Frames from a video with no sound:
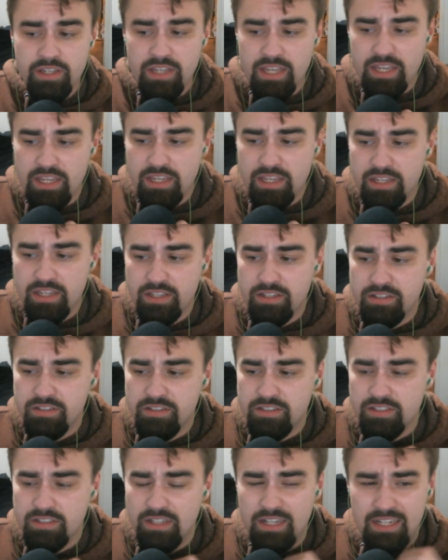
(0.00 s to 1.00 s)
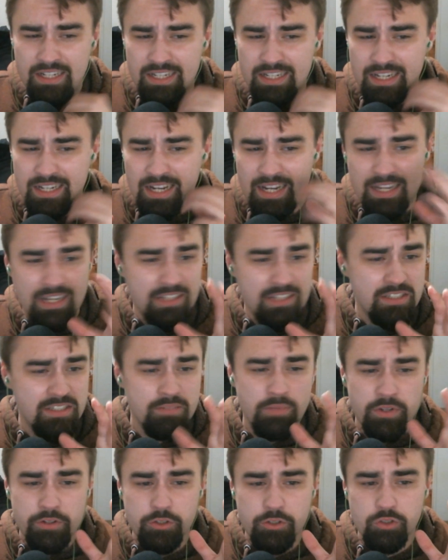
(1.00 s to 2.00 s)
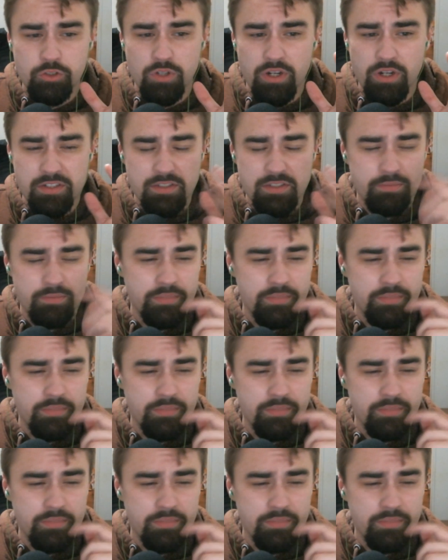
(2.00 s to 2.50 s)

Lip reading: and I had some other drugs.